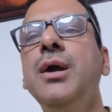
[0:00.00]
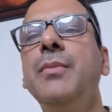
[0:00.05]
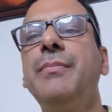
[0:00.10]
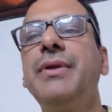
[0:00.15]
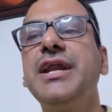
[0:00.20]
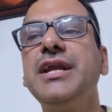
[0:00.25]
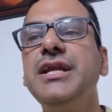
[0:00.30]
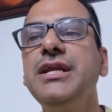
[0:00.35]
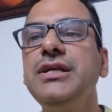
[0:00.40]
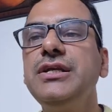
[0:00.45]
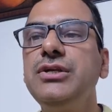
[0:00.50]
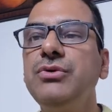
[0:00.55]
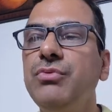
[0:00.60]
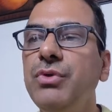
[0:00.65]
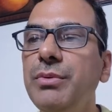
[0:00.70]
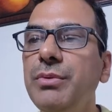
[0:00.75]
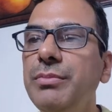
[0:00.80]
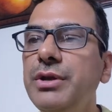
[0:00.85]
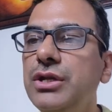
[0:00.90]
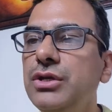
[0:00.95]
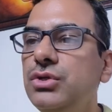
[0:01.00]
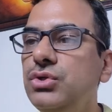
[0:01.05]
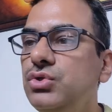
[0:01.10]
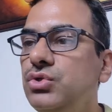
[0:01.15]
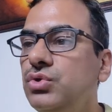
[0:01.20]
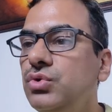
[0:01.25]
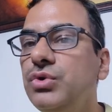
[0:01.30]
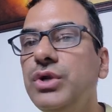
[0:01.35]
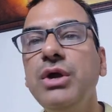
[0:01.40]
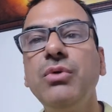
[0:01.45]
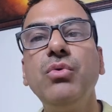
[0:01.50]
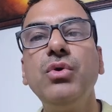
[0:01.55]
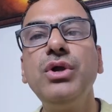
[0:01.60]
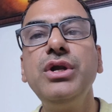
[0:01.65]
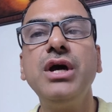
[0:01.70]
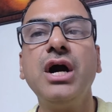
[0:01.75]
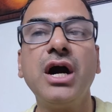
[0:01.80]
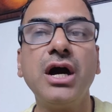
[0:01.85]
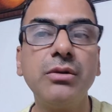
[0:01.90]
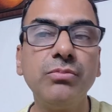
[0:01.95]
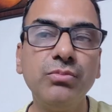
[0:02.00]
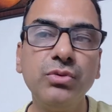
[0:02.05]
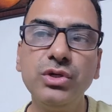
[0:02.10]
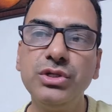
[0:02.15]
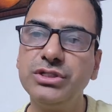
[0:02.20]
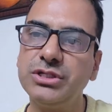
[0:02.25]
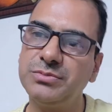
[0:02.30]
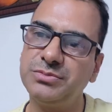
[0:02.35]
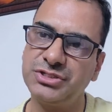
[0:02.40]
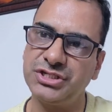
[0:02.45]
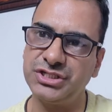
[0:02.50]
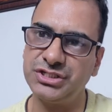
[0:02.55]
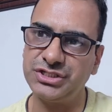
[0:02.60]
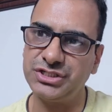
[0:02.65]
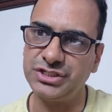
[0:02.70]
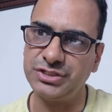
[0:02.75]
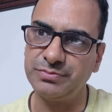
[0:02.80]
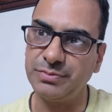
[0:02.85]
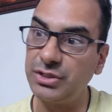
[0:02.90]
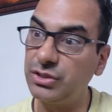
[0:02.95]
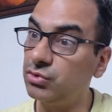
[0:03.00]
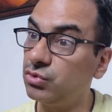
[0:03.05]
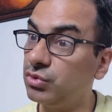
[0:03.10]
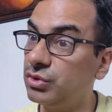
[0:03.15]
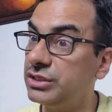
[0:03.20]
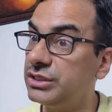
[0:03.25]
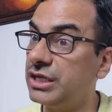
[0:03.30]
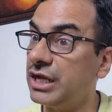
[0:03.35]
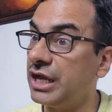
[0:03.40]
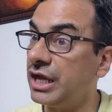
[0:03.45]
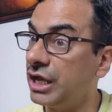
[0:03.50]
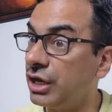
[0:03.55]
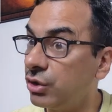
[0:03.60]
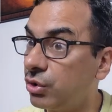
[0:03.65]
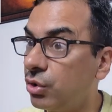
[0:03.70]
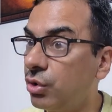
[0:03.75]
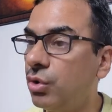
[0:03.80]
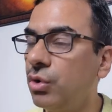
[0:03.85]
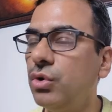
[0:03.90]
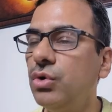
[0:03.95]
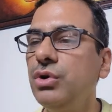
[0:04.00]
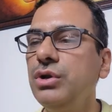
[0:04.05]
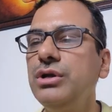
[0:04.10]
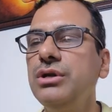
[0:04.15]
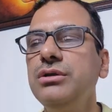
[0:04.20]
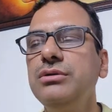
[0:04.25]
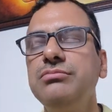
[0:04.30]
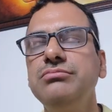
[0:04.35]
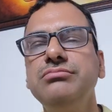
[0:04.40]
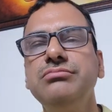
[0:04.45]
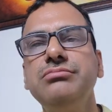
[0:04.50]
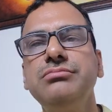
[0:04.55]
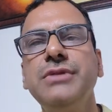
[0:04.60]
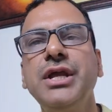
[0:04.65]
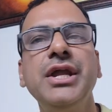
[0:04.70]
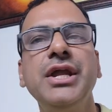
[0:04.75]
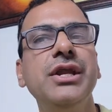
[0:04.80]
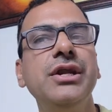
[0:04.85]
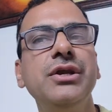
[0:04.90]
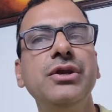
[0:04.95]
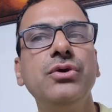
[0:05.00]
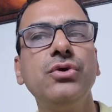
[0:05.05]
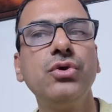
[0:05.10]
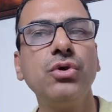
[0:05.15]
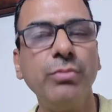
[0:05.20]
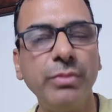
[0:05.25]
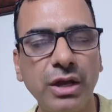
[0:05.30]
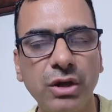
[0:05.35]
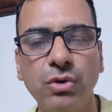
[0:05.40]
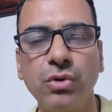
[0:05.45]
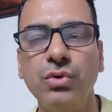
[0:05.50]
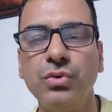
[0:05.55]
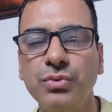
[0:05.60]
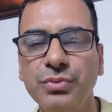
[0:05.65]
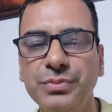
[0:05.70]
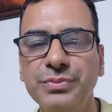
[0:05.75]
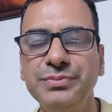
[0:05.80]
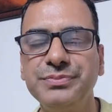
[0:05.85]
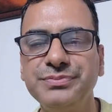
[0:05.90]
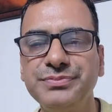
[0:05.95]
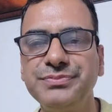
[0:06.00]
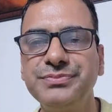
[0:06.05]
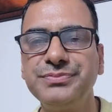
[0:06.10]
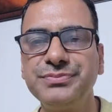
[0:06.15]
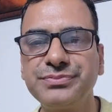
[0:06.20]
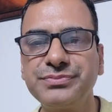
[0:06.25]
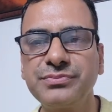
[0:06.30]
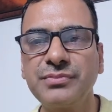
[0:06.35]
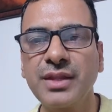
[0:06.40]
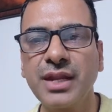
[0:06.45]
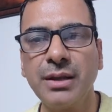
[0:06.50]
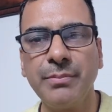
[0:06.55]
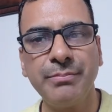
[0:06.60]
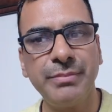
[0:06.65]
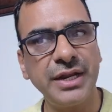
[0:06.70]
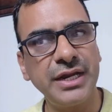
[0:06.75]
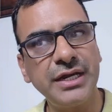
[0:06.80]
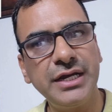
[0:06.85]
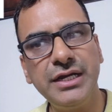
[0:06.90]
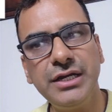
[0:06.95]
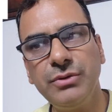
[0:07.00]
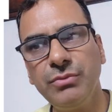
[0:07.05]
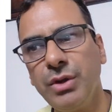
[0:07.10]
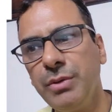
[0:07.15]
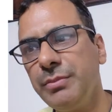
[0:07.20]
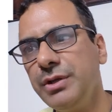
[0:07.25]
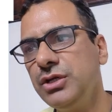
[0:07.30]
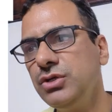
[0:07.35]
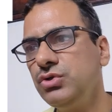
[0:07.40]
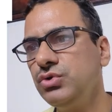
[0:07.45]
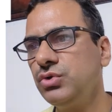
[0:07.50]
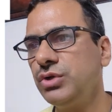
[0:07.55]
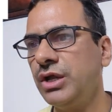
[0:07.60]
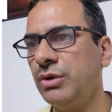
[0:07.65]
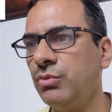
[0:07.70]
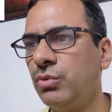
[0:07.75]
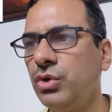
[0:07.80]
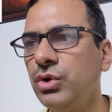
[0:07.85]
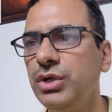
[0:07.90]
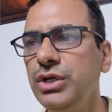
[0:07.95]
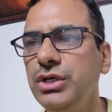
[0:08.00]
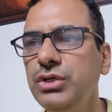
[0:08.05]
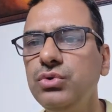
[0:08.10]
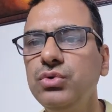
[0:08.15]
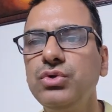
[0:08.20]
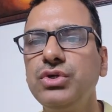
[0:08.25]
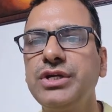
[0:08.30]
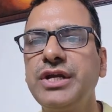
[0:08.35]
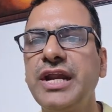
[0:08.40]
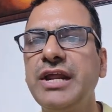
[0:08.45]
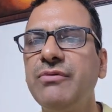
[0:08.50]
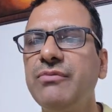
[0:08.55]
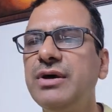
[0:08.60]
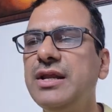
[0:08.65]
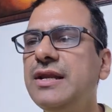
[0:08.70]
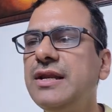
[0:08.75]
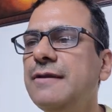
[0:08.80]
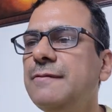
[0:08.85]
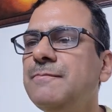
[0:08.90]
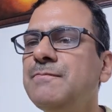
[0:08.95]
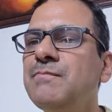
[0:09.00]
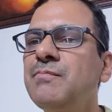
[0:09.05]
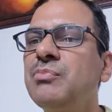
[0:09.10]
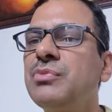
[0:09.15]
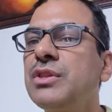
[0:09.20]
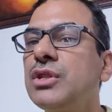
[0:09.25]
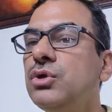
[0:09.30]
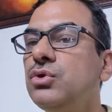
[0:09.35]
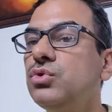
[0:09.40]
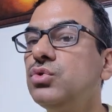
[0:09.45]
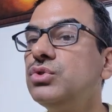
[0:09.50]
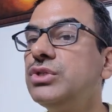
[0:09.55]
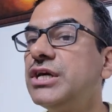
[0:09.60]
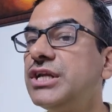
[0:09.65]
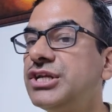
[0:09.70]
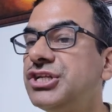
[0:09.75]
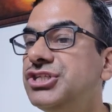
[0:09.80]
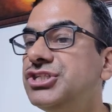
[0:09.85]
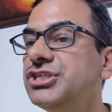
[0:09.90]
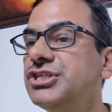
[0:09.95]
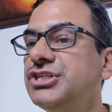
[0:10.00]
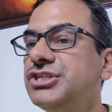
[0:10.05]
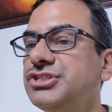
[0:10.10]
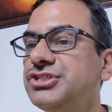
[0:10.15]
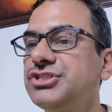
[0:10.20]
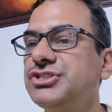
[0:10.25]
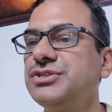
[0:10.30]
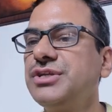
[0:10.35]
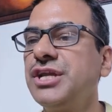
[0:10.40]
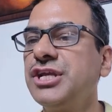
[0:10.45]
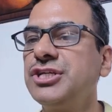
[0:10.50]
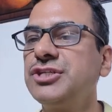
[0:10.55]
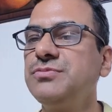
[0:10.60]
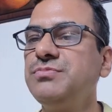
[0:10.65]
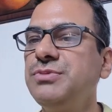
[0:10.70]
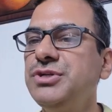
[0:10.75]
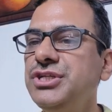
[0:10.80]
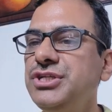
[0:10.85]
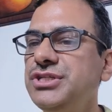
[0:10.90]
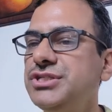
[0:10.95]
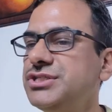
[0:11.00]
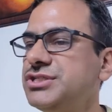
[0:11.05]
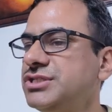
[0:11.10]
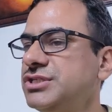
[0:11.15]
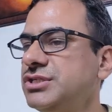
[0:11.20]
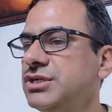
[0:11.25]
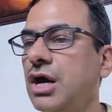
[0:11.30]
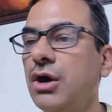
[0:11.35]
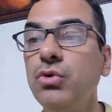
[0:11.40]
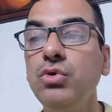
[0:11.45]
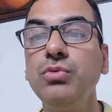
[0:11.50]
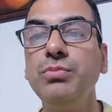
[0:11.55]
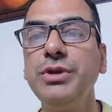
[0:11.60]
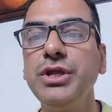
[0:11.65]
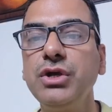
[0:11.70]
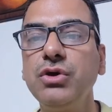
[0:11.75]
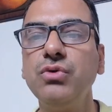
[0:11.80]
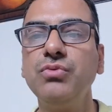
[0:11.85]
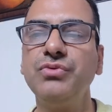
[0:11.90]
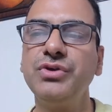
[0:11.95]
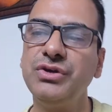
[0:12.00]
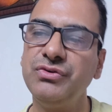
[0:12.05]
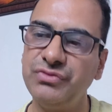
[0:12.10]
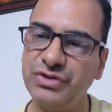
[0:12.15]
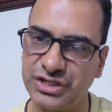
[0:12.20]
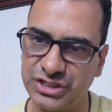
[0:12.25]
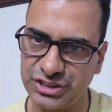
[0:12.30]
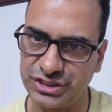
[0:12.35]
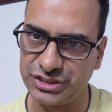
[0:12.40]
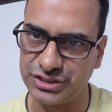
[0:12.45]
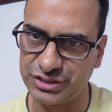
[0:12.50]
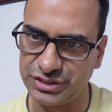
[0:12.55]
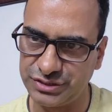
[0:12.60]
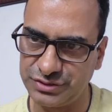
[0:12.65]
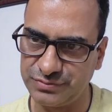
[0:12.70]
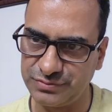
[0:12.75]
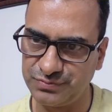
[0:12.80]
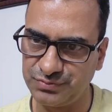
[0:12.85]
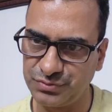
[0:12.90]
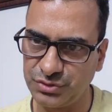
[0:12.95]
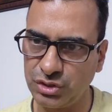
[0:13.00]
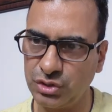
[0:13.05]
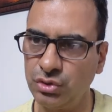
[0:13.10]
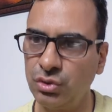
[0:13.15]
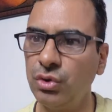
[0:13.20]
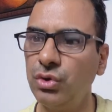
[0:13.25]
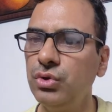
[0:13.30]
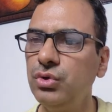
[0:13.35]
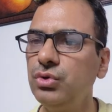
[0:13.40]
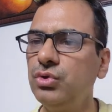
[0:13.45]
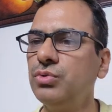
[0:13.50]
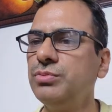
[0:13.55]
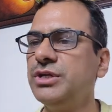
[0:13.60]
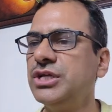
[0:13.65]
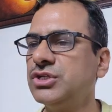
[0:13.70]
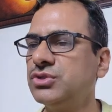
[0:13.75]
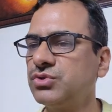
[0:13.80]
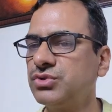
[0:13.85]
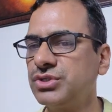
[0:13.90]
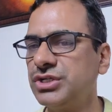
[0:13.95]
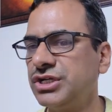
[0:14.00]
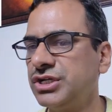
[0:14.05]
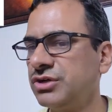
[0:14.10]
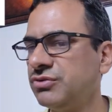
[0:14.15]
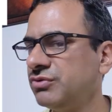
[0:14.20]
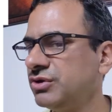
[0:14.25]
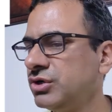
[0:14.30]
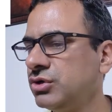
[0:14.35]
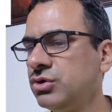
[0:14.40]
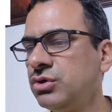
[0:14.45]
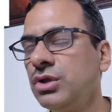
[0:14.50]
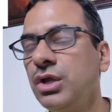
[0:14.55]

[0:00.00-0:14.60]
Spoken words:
Pregnant women should avoid harmful substances, particularly alcohol and tobacco. Pregnant women should avoid to travel to the regions experiencing outbreak of infections known to be associated with